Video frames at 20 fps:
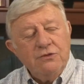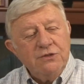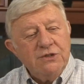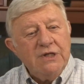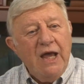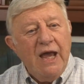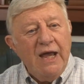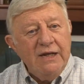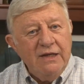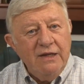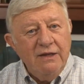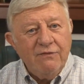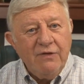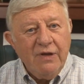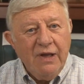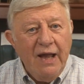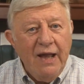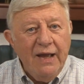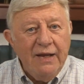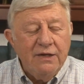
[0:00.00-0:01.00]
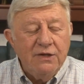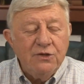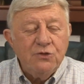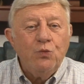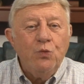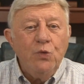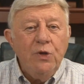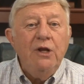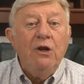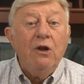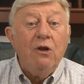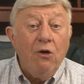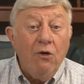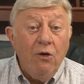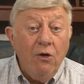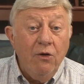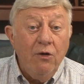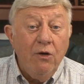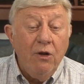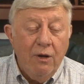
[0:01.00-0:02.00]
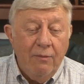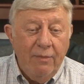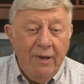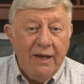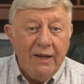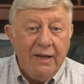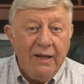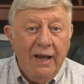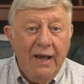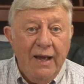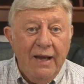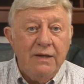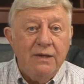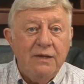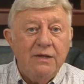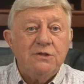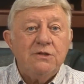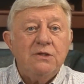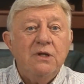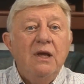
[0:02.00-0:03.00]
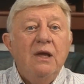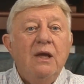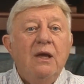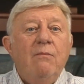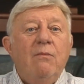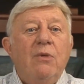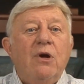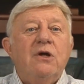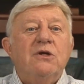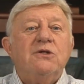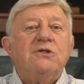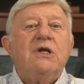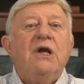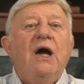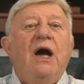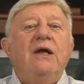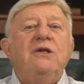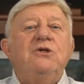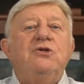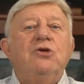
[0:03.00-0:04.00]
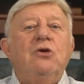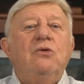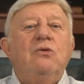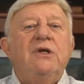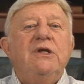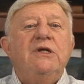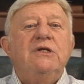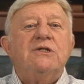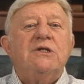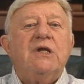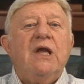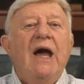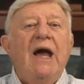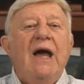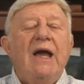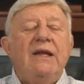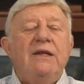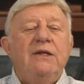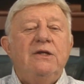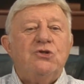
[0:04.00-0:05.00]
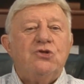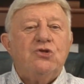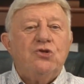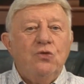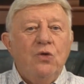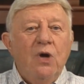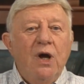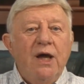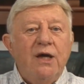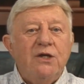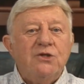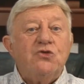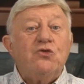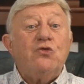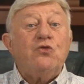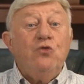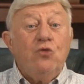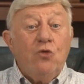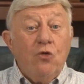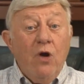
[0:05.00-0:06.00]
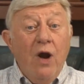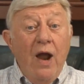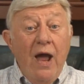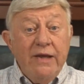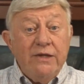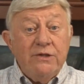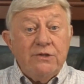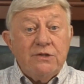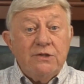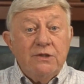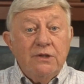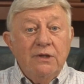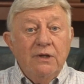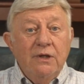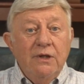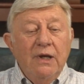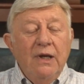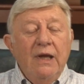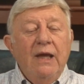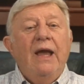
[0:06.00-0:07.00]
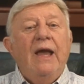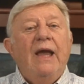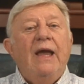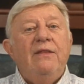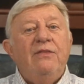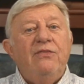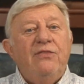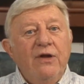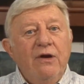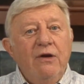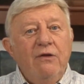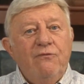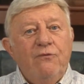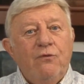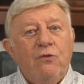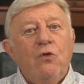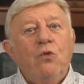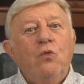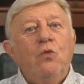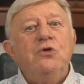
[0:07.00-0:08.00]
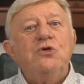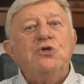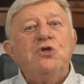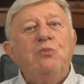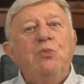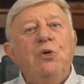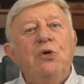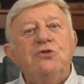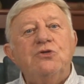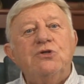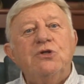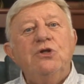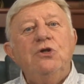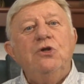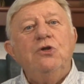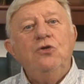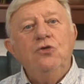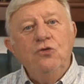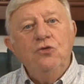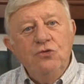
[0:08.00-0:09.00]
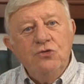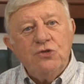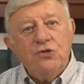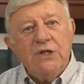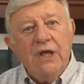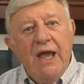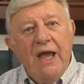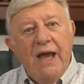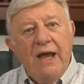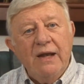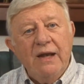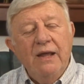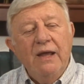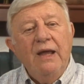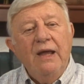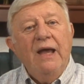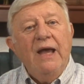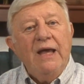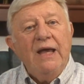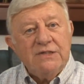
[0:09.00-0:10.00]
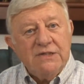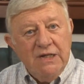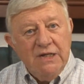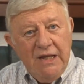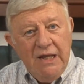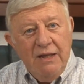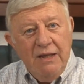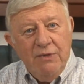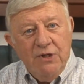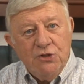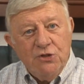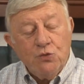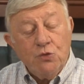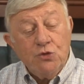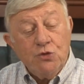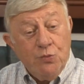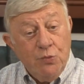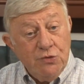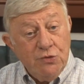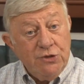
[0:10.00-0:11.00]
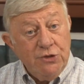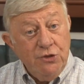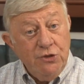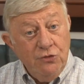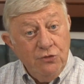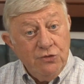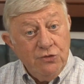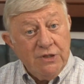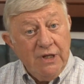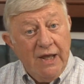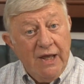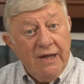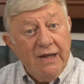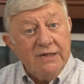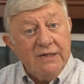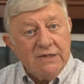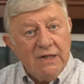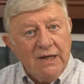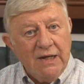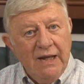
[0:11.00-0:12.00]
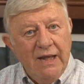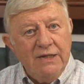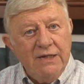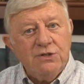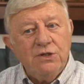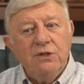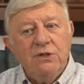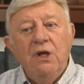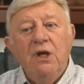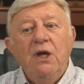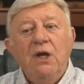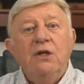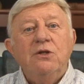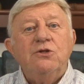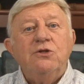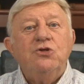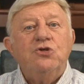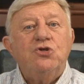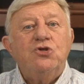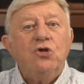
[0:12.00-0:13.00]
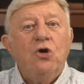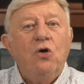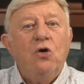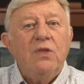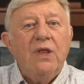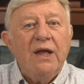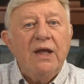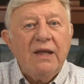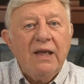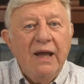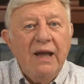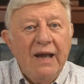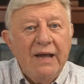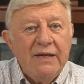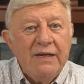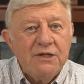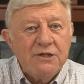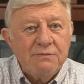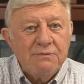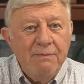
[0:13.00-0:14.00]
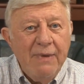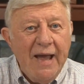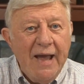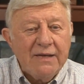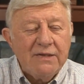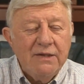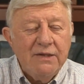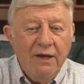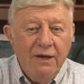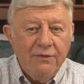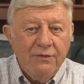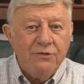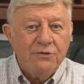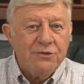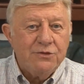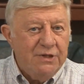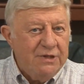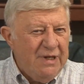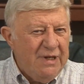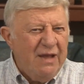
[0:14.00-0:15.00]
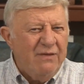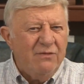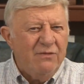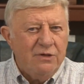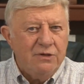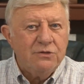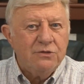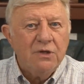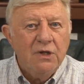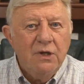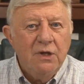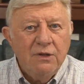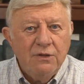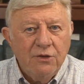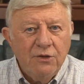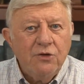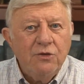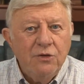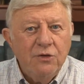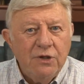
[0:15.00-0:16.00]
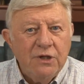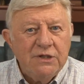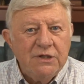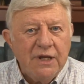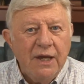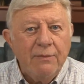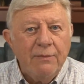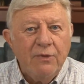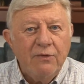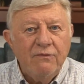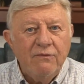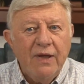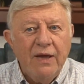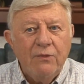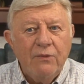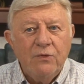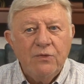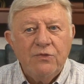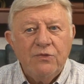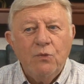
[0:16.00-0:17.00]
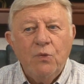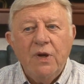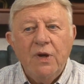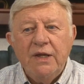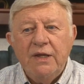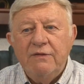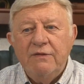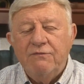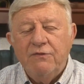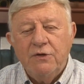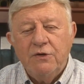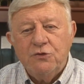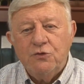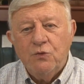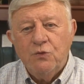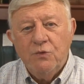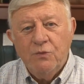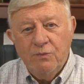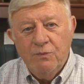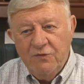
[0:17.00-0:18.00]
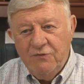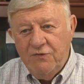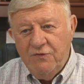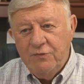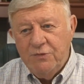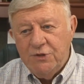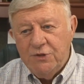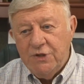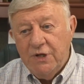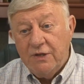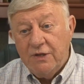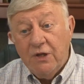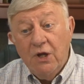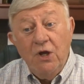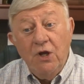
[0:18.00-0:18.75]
this idea of kindness, we learn about kindness because God showed his kindness to us through Christ. And therefore, we're supposed to use that as an image. We're supposed to use that as a lesson to show that kindness back to others. And David is the good example of that with the way he functioned with Mephibosheth.